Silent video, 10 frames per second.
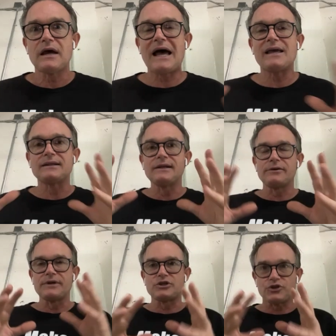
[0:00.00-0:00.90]
i had
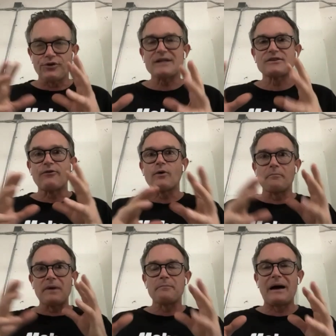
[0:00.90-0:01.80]
literally
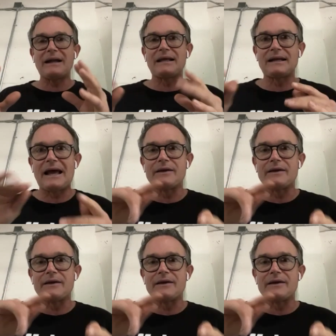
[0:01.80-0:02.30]
transformed my body and i